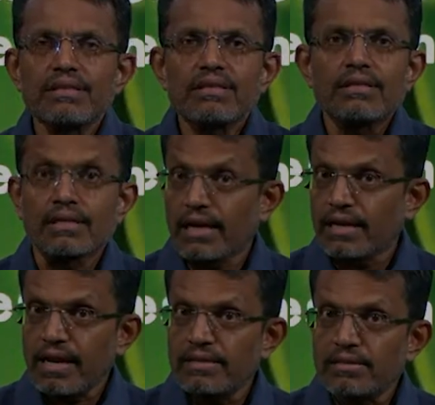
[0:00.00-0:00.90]
The
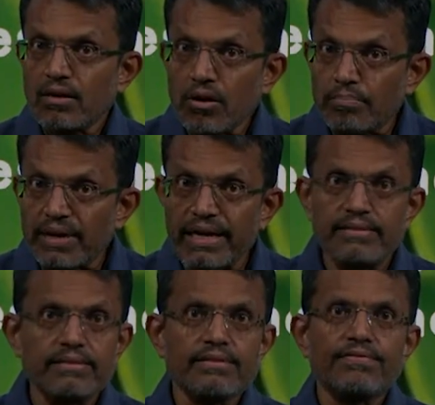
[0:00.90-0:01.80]
guidelines are
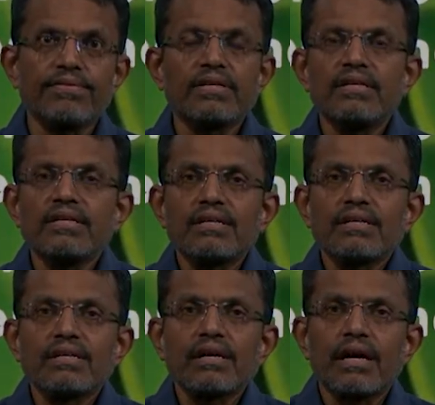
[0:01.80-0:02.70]
comprehensive,
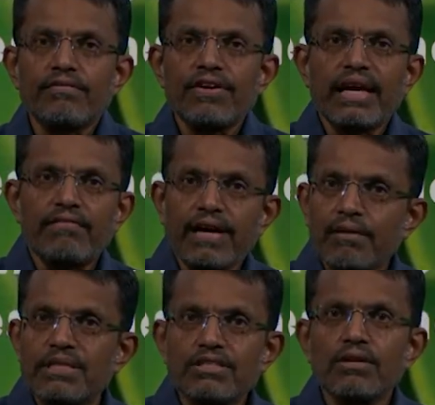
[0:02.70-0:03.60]
covering
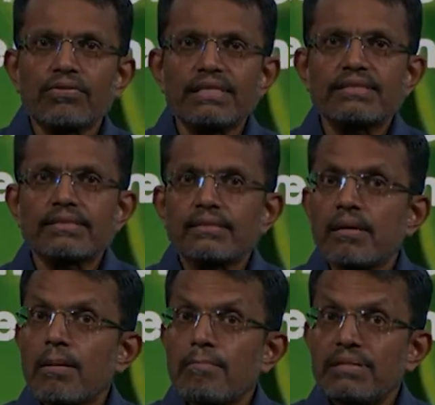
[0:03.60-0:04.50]
environmental risks
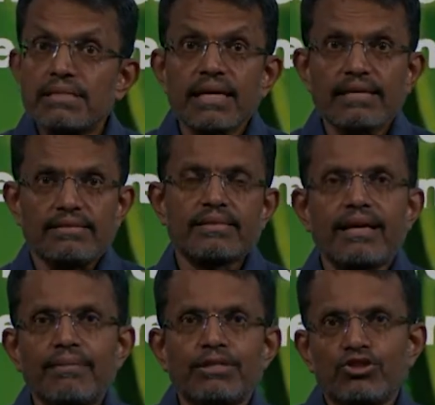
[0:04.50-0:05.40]
besides
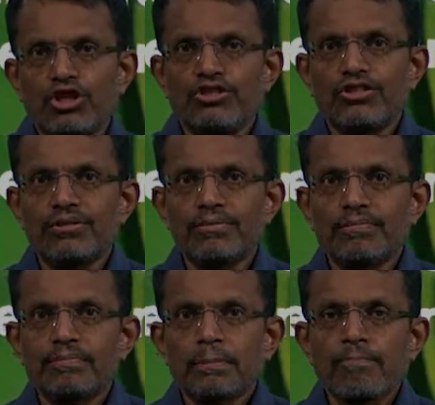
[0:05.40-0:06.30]
climate change,
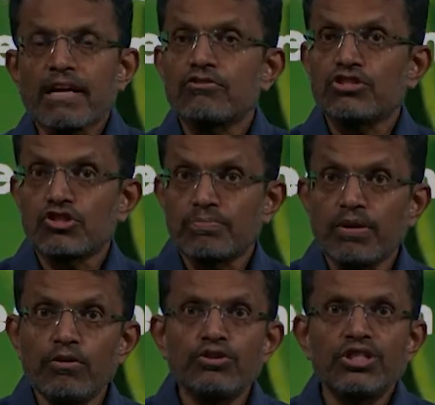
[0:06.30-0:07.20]
such as
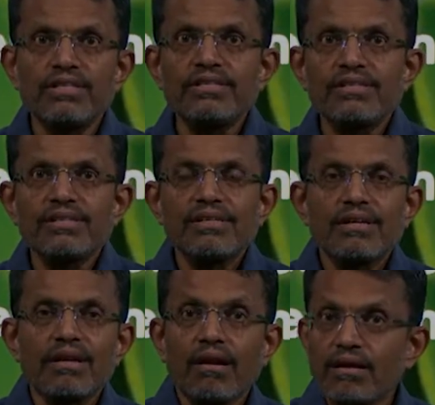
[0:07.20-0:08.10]
pollution,
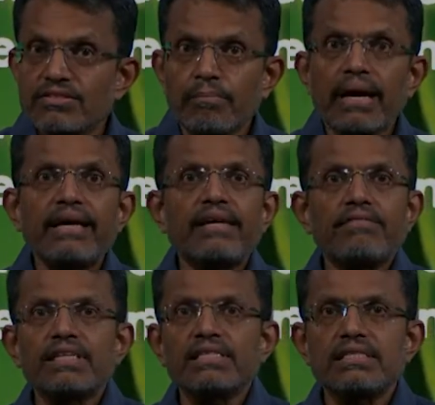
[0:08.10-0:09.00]
loss of
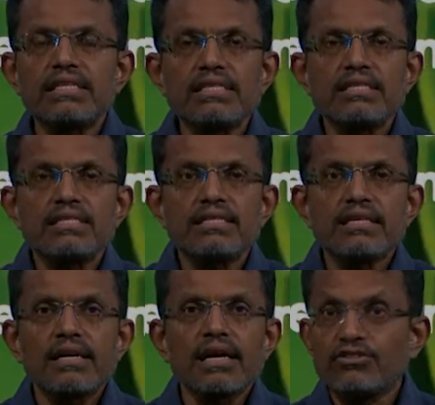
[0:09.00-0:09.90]
biodiversity,
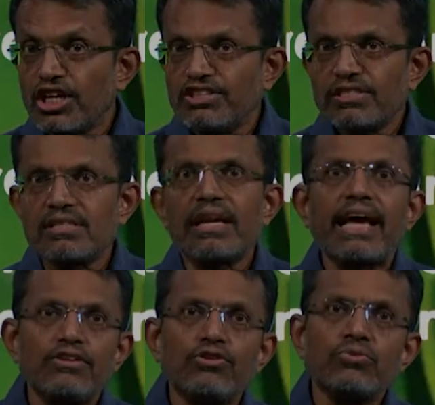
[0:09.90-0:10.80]
and changes in
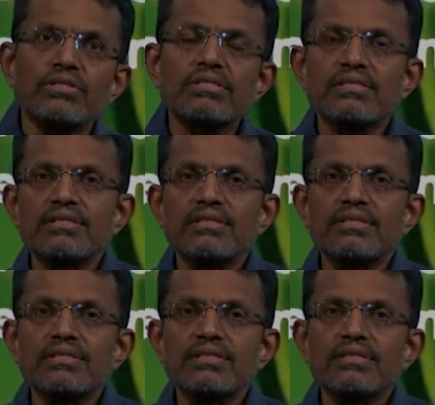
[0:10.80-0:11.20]
land use.